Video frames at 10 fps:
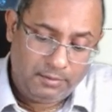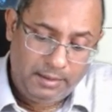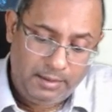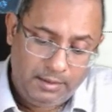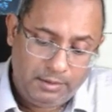
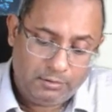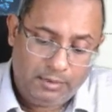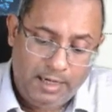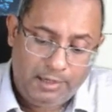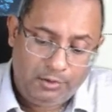Okay, so
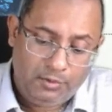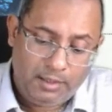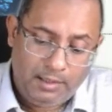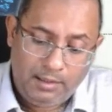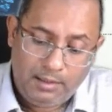that you
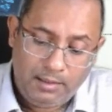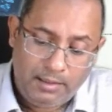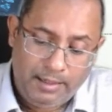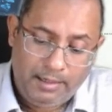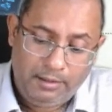are
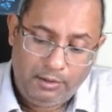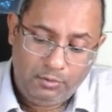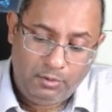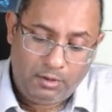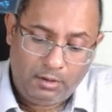alert and
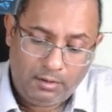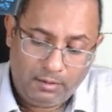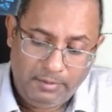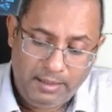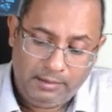do not
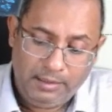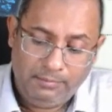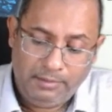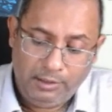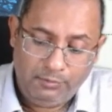repeat
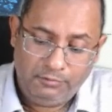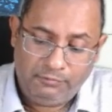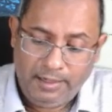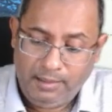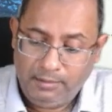them, and you will
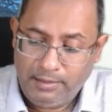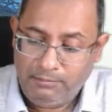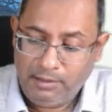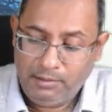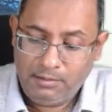find
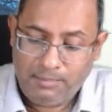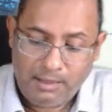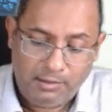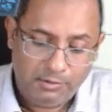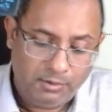them in the
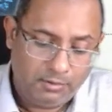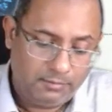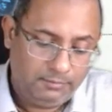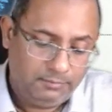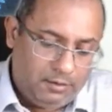practice book.
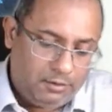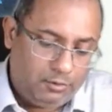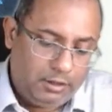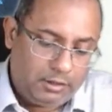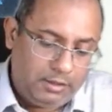
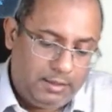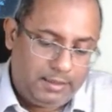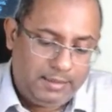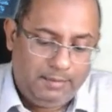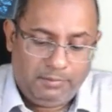So this is an
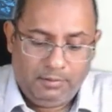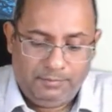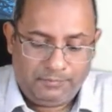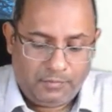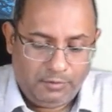example.
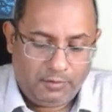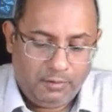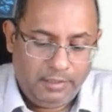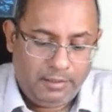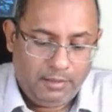It
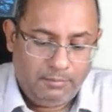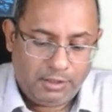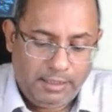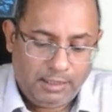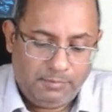will be written
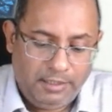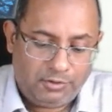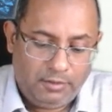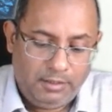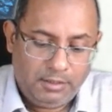mistakes by
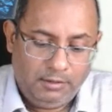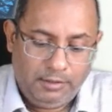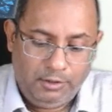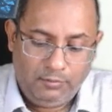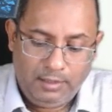students and
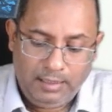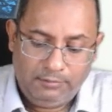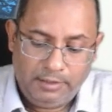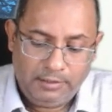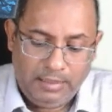then you will
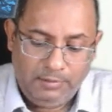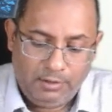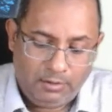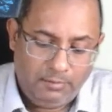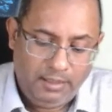have the
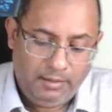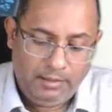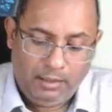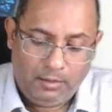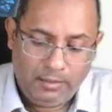examiner comment.
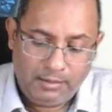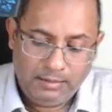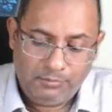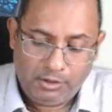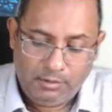Allowed
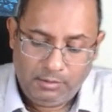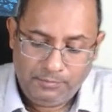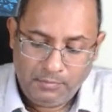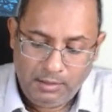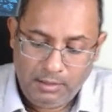
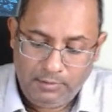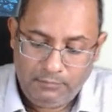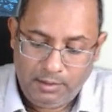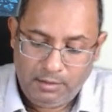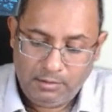exemption
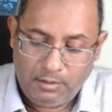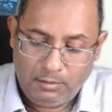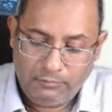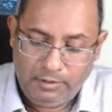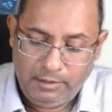even when it is
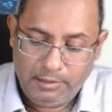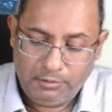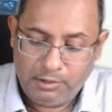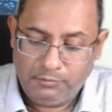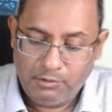out of India.
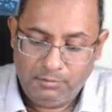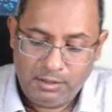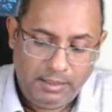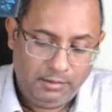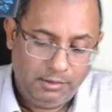So this was a
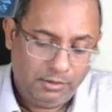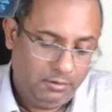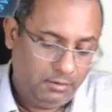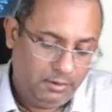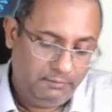mistake. This
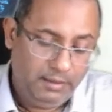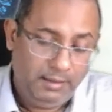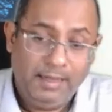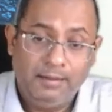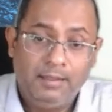should not have
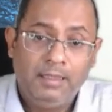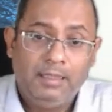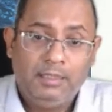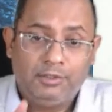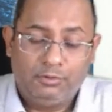been done.
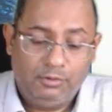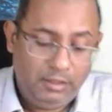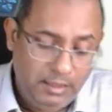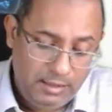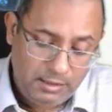So
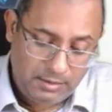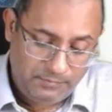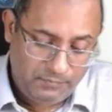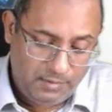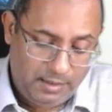these
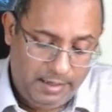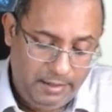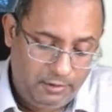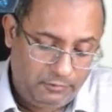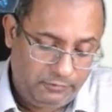
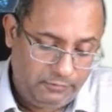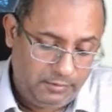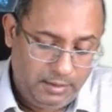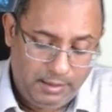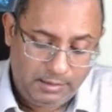kind of
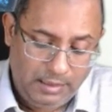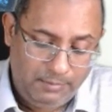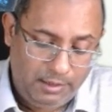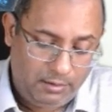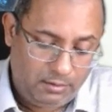
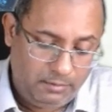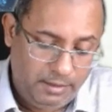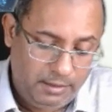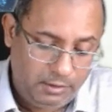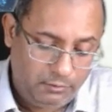examiner
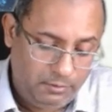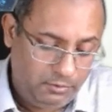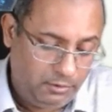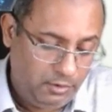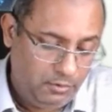comments will
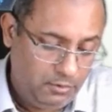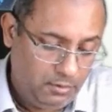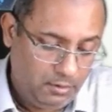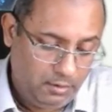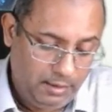put you
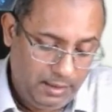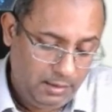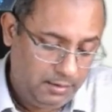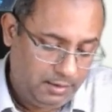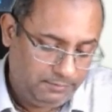on
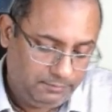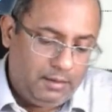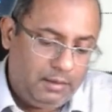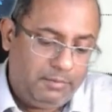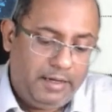alert.
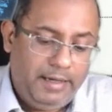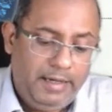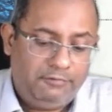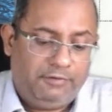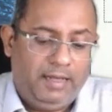Number
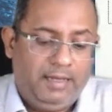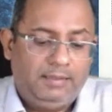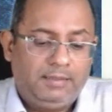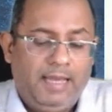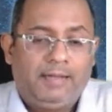8,
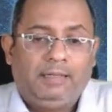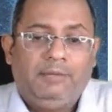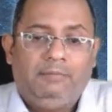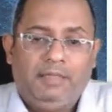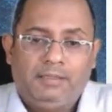Finance Act
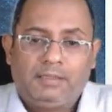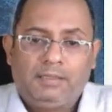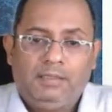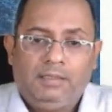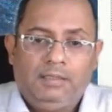amendments.